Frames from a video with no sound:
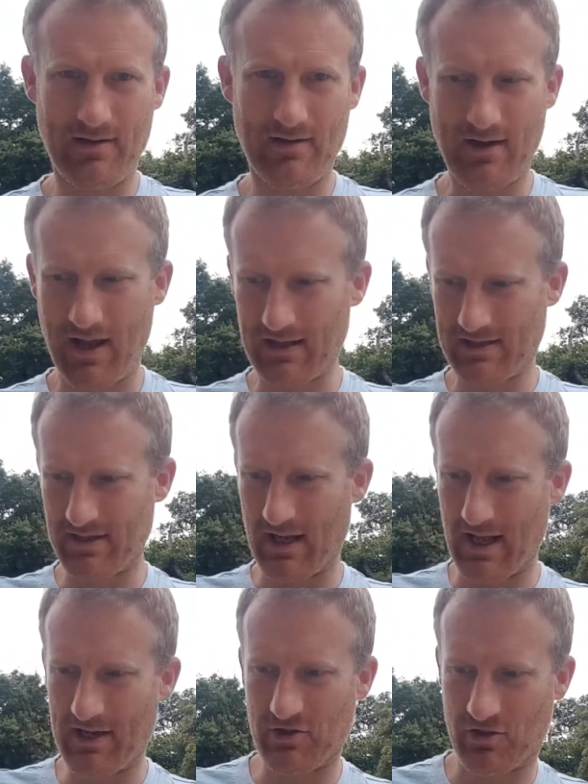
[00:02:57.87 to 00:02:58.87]
Next,
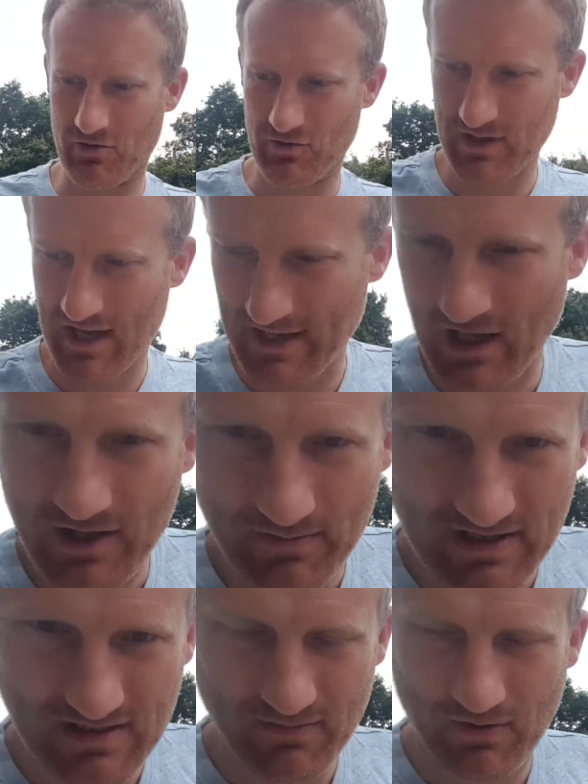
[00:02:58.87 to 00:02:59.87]
electricals and other
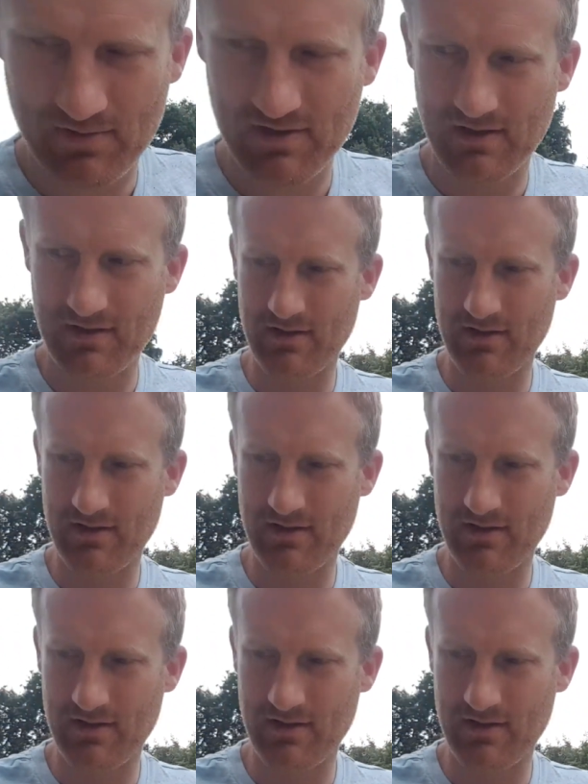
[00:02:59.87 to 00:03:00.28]
bits and bobs.